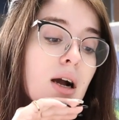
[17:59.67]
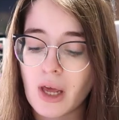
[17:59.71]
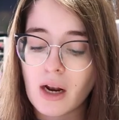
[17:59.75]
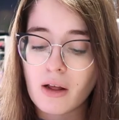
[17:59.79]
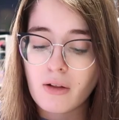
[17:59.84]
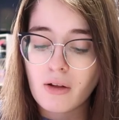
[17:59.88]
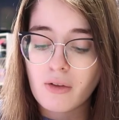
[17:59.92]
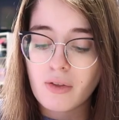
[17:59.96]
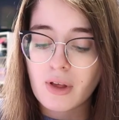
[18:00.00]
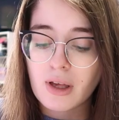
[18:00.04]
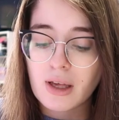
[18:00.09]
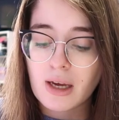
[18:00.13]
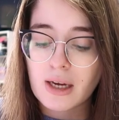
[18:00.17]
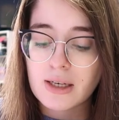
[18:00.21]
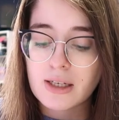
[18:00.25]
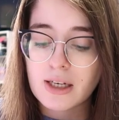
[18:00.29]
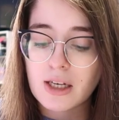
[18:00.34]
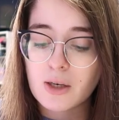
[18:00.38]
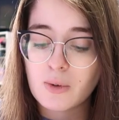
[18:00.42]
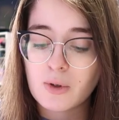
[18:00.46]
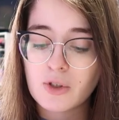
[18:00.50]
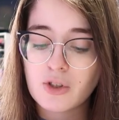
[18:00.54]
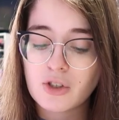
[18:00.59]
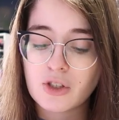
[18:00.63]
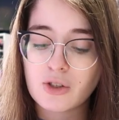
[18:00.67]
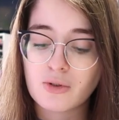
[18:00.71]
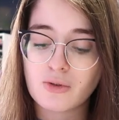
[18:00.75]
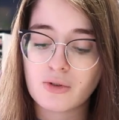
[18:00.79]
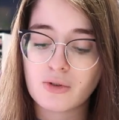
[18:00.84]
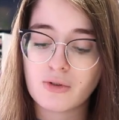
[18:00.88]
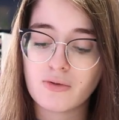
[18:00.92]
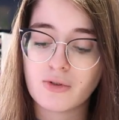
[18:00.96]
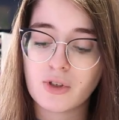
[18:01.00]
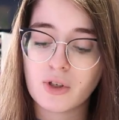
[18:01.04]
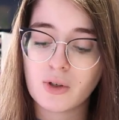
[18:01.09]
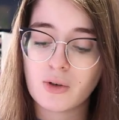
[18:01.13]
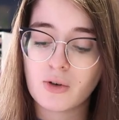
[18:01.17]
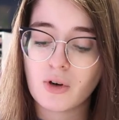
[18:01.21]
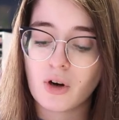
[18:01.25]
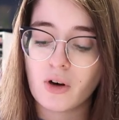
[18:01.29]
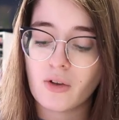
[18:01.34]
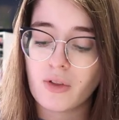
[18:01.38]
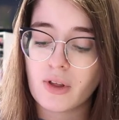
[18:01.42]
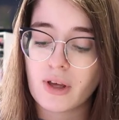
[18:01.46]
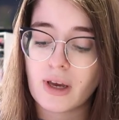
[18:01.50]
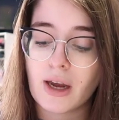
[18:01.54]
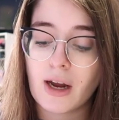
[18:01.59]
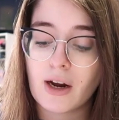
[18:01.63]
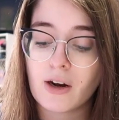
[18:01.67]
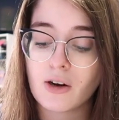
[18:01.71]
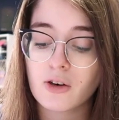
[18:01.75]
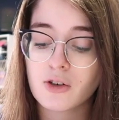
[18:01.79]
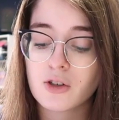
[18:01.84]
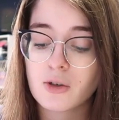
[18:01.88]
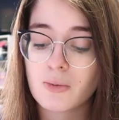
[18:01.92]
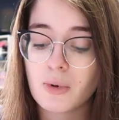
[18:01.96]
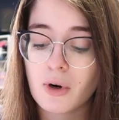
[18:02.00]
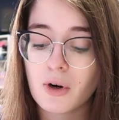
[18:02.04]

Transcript: Another thing I did was just reviewed all the character